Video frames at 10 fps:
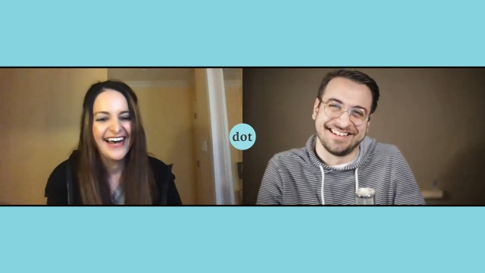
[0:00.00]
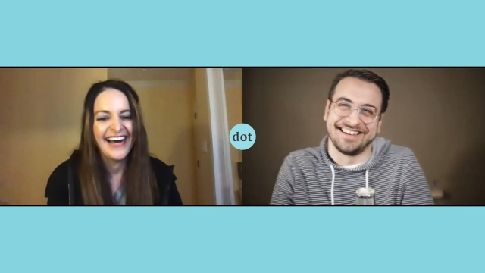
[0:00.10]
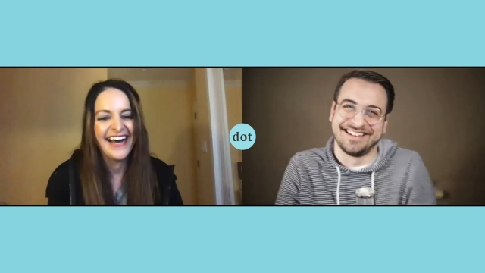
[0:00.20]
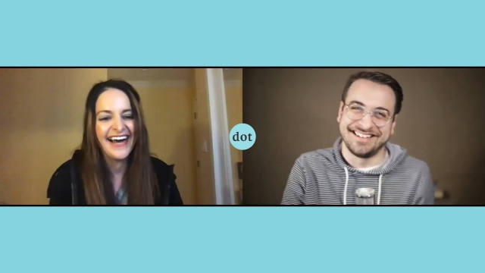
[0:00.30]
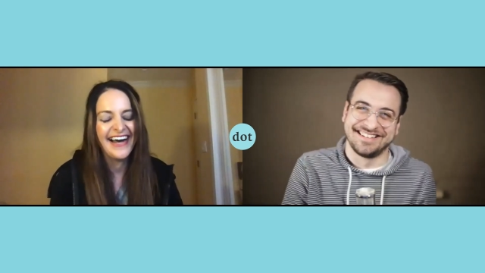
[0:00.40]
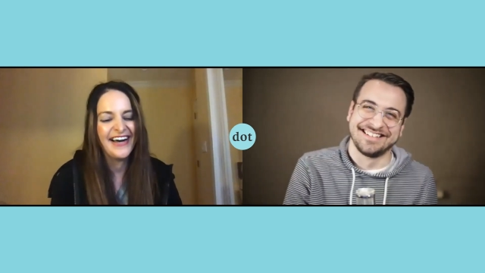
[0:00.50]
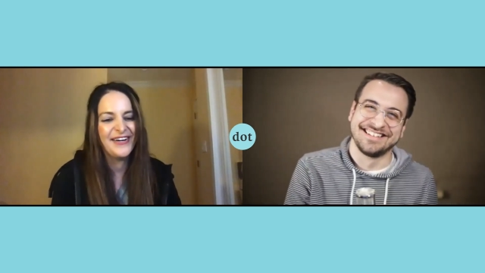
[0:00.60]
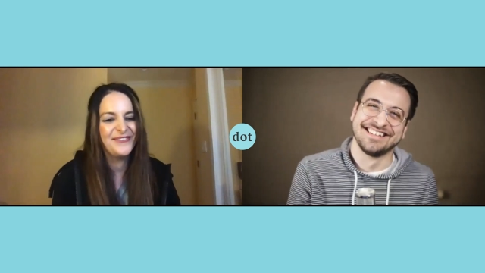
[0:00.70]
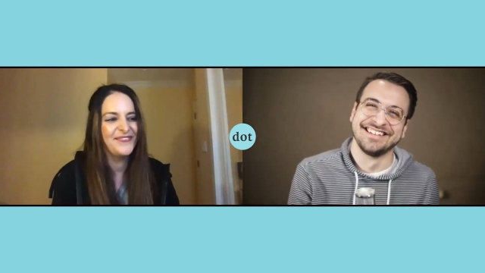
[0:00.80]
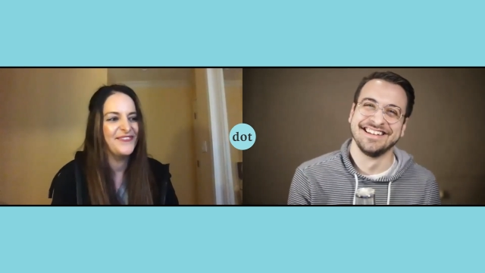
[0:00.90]

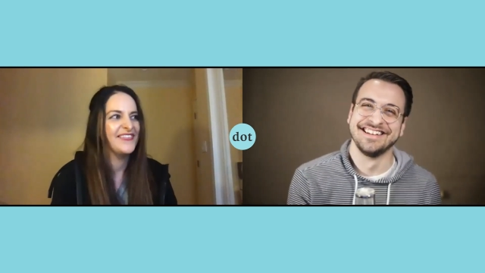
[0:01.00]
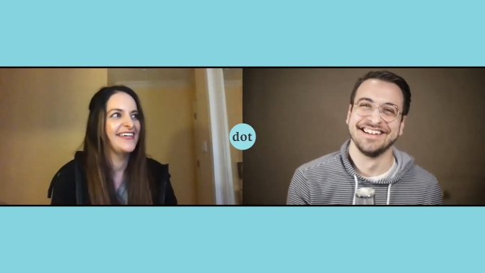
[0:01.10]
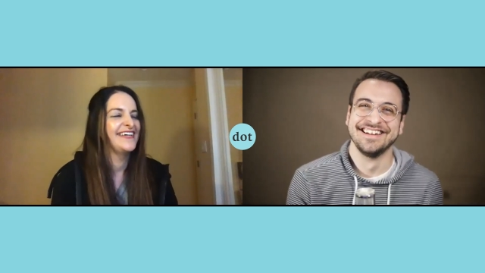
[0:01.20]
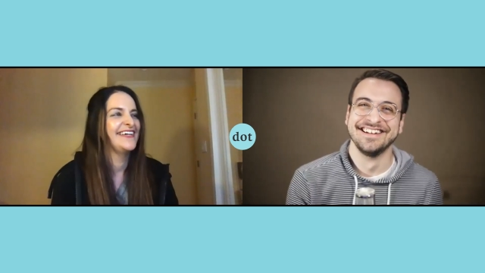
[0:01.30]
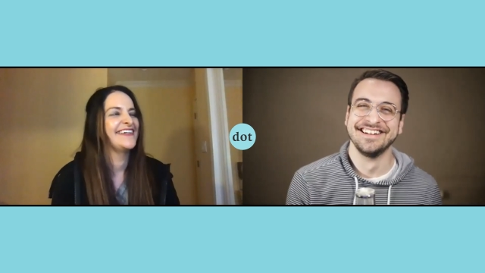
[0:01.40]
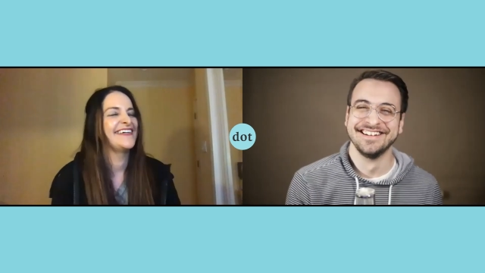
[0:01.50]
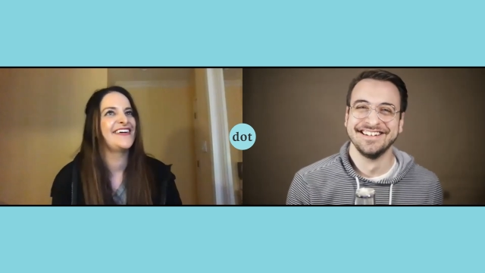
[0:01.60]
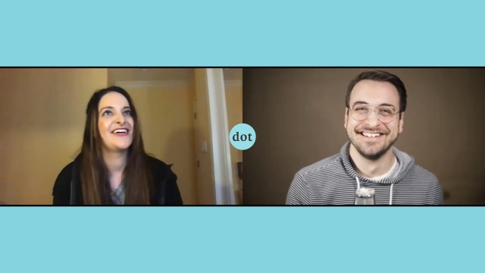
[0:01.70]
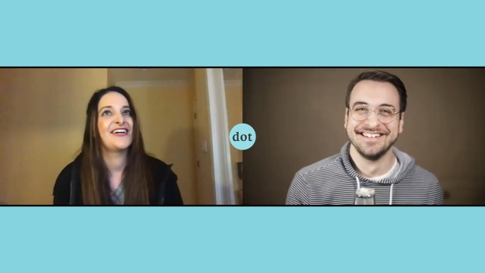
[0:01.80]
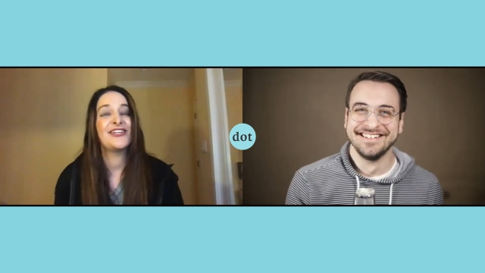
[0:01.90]
Speaker 1: um,
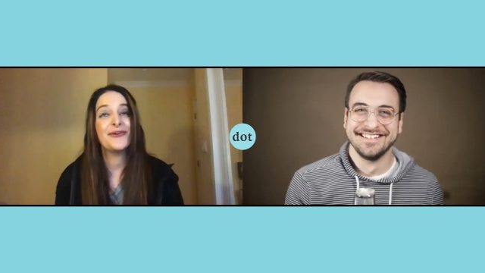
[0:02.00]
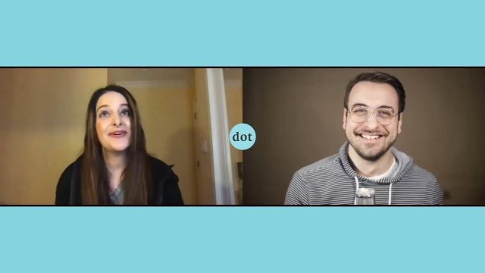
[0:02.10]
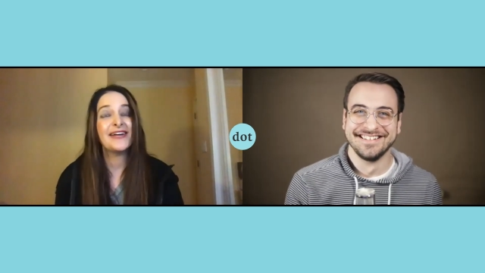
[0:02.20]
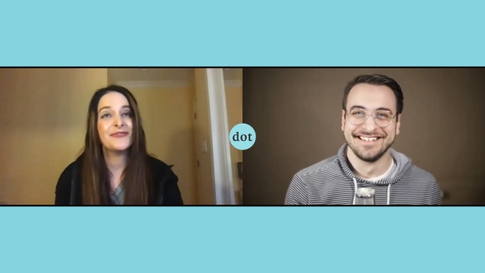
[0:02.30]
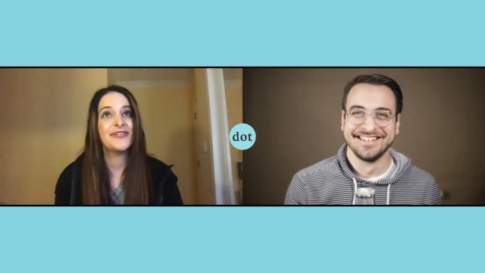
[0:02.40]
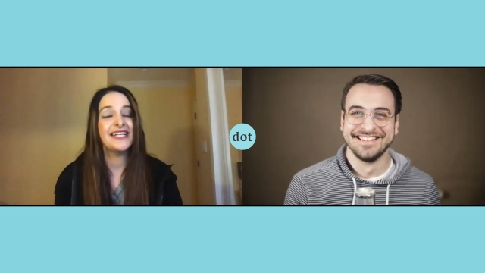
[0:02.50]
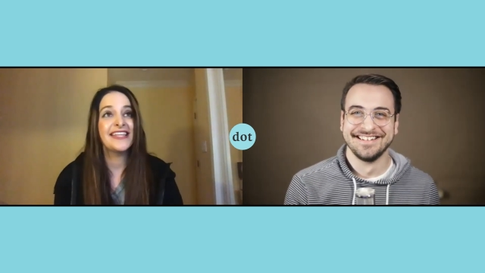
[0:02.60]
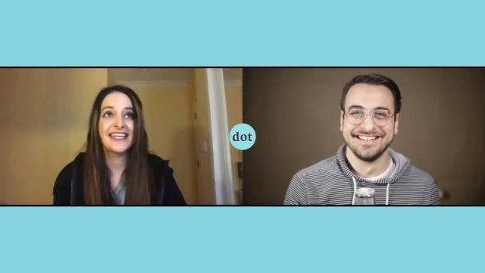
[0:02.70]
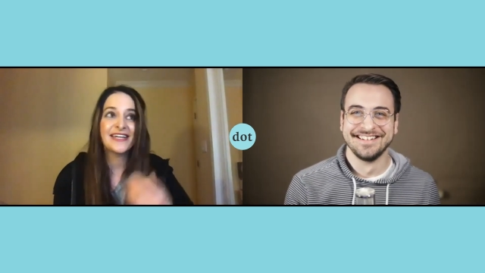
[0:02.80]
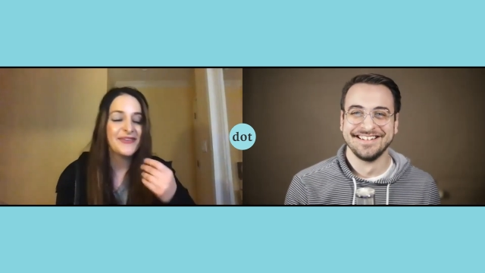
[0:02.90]
you know, when I really
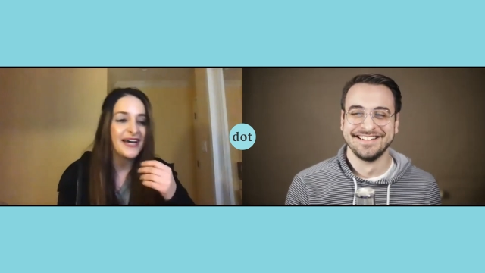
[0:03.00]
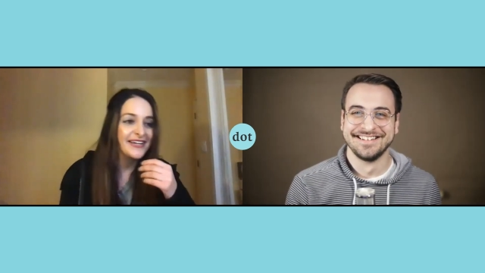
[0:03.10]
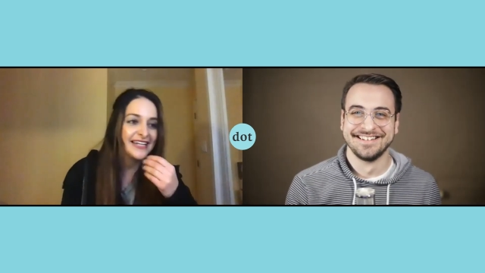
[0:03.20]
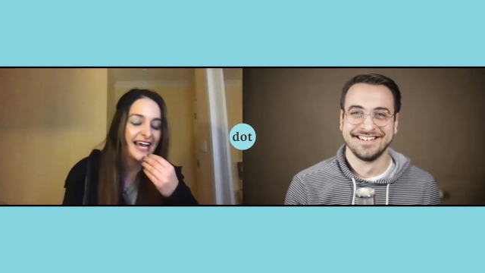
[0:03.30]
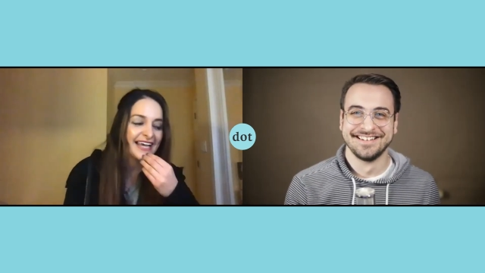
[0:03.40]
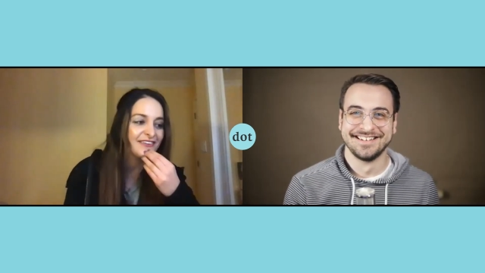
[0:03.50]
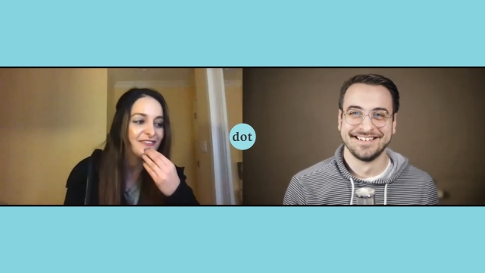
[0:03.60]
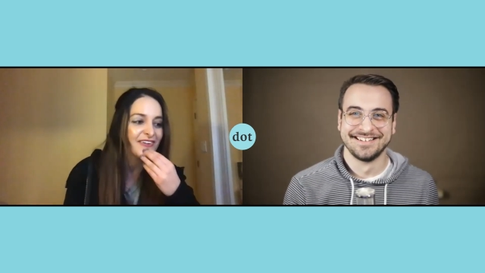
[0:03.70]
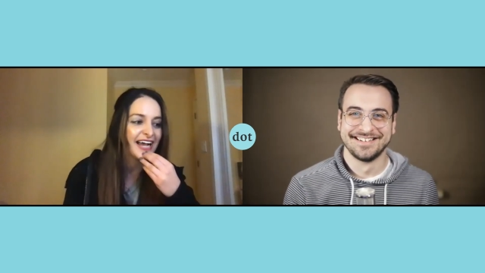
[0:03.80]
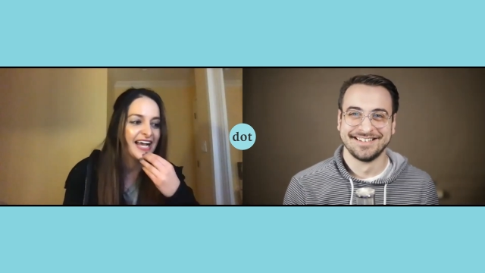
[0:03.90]
think about it, I
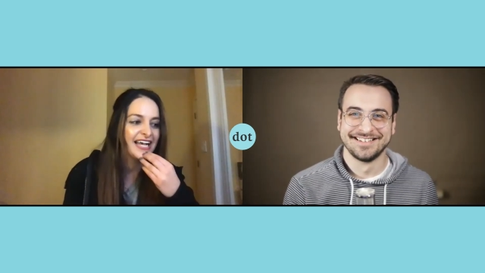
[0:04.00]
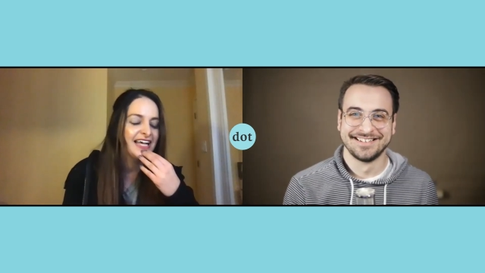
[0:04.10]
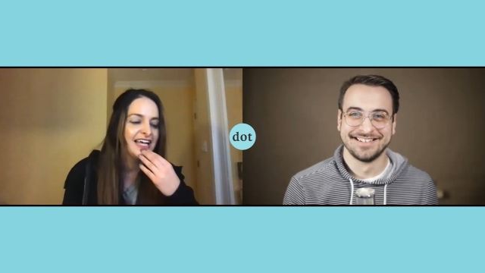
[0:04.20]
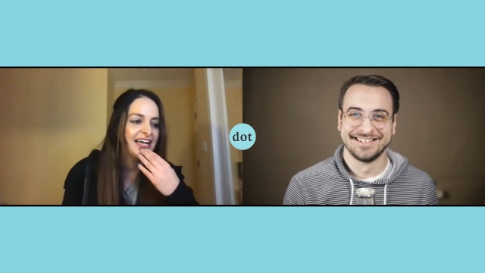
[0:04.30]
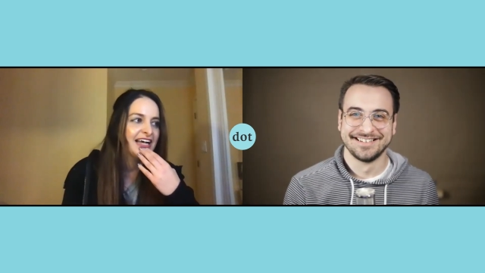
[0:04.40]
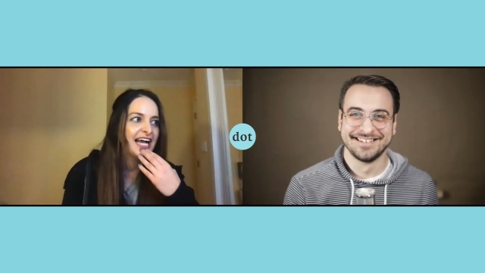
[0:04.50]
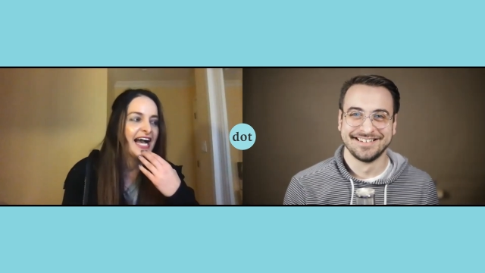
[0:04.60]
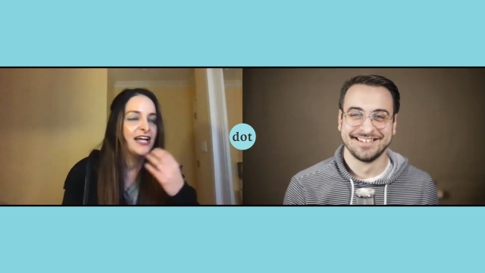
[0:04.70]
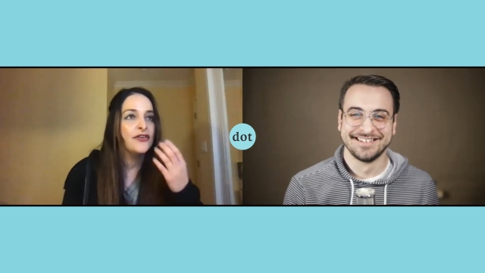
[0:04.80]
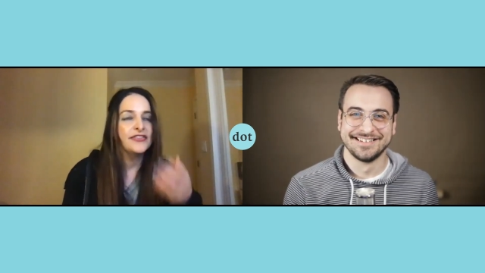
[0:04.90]
don't,
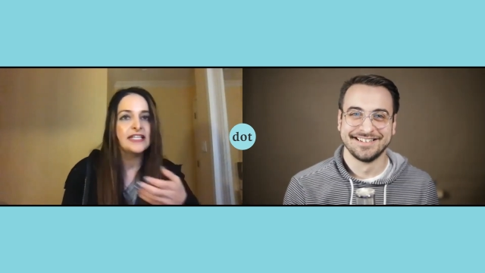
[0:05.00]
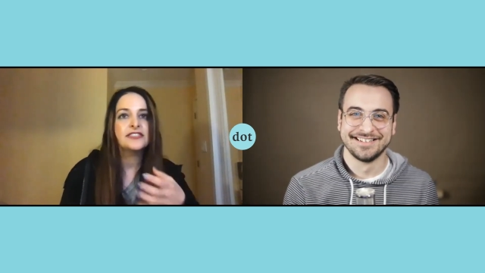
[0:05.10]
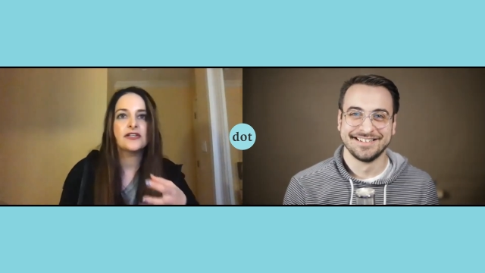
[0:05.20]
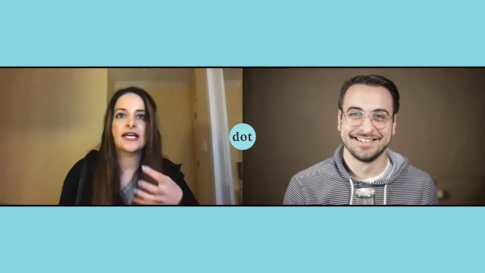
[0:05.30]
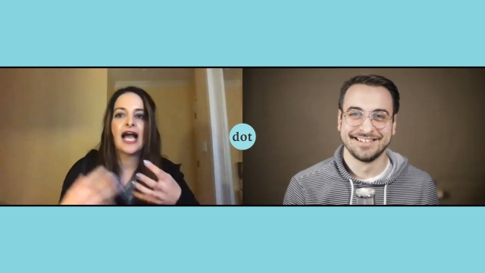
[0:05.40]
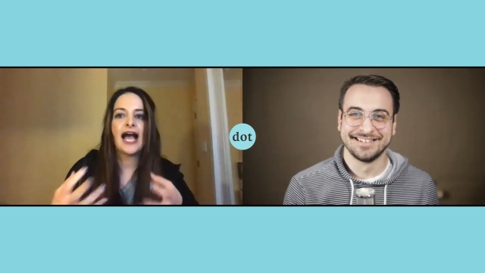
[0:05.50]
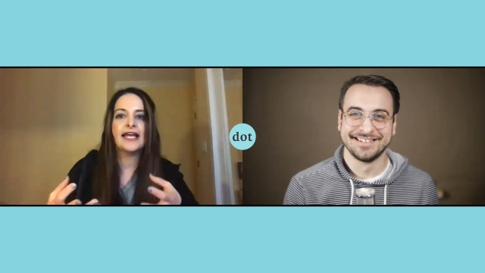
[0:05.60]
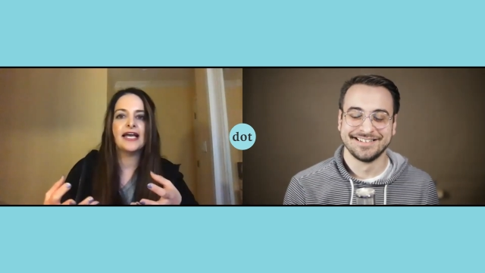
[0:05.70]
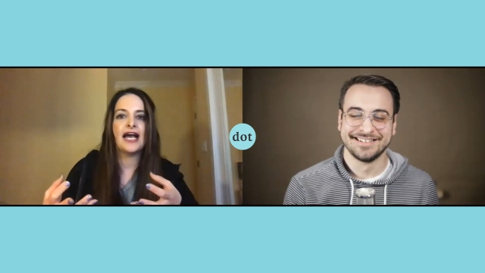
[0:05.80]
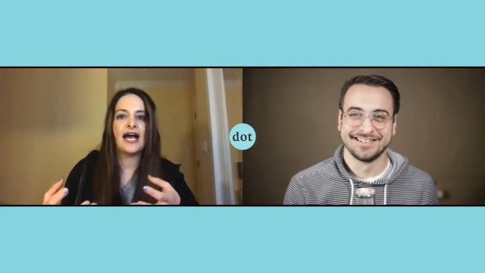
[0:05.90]
I don't think so. Like
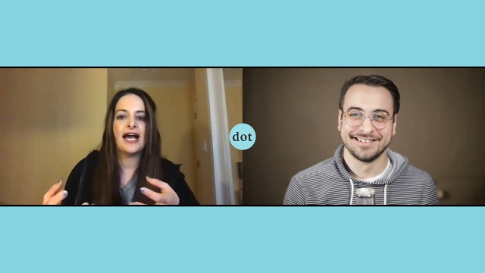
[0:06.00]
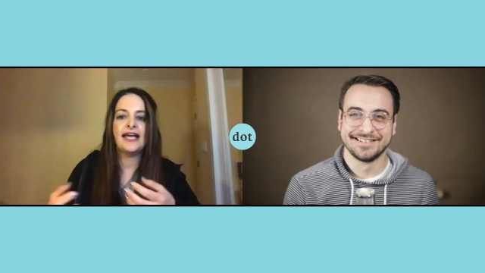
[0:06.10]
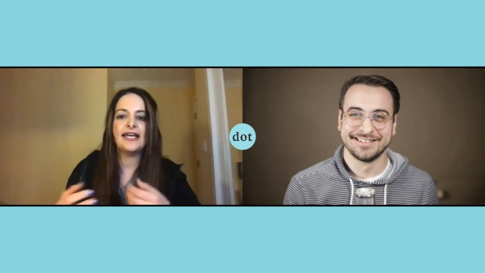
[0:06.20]
I, I